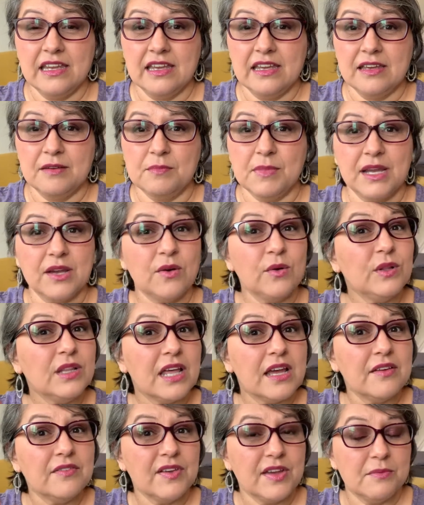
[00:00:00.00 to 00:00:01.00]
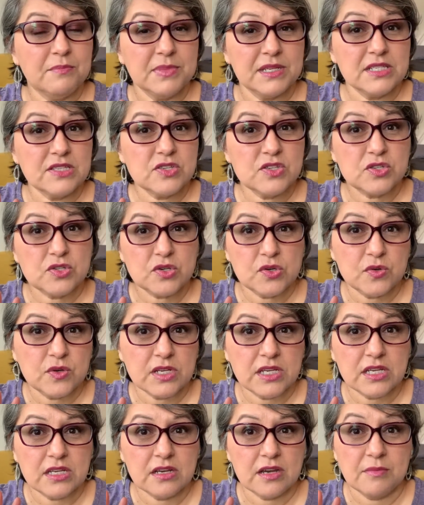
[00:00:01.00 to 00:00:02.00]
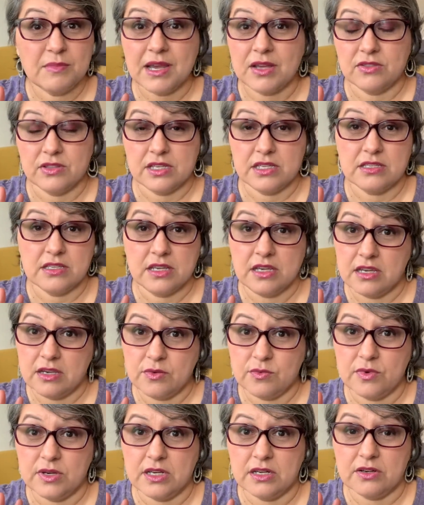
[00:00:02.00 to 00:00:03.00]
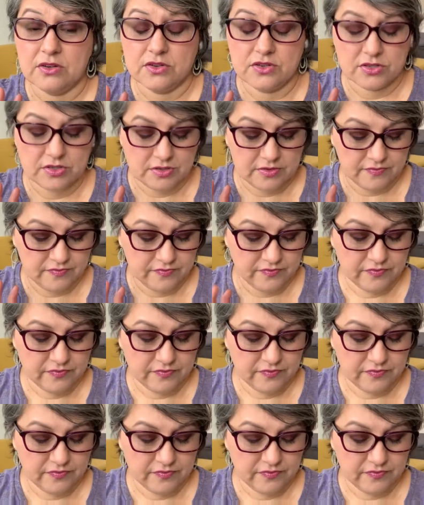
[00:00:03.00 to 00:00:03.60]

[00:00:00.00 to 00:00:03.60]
my whole life have been snooty about these e-readers.